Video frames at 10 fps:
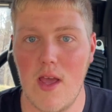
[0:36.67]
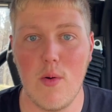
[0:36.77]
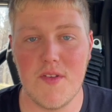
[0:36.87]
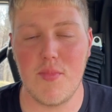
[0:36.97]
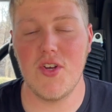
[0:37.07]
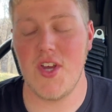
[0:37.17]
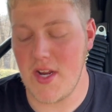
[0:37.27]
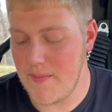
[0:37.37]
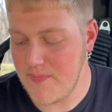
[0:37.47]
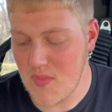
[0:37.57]
I always
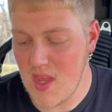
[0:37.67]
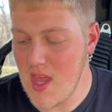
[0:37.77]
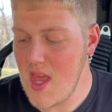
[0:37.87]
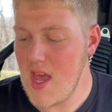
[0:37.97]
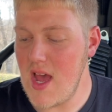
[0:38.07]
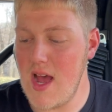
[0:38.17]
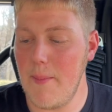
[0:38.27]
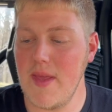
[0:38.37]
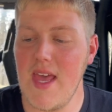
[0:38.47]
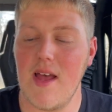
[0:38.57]
appreciate it.
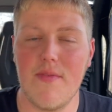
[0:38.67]
Um, but yeah,